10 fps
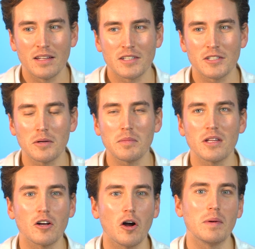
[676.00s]
some of
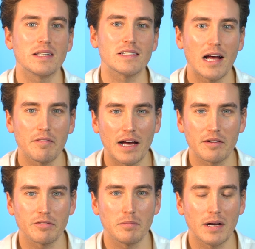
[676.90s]
the comments I've
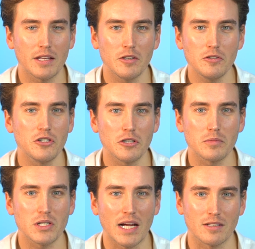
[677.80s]
had from my
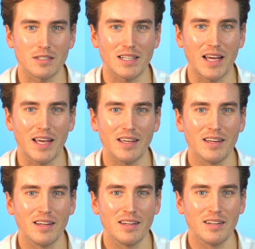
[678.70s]
YouTube channel say,
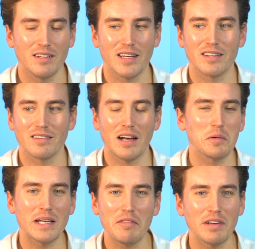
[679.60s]
like, I
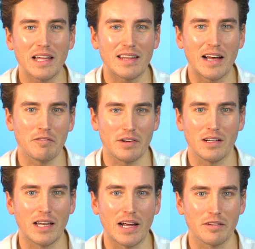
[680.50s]
would never get that in
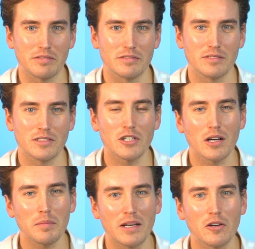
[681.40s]
real life. Do you know
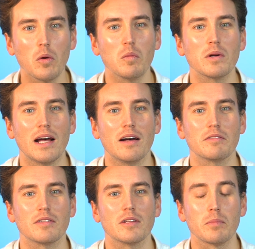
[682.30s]
what I mean? No one would
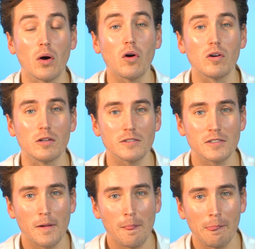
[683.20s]
have the
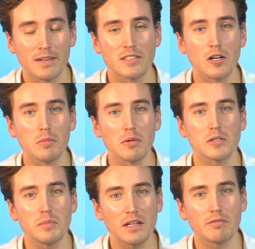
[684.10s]
balls to come up
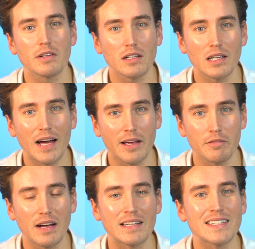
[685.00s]
to me in real
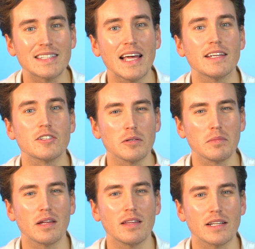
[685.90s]
life and say some
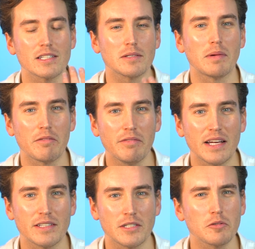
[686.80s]
of the things to my
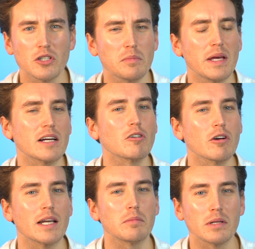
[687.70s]
face. It would just be
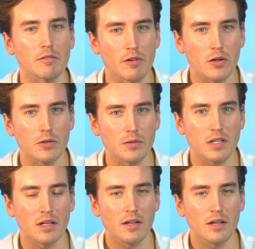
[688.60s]
incredibly rude.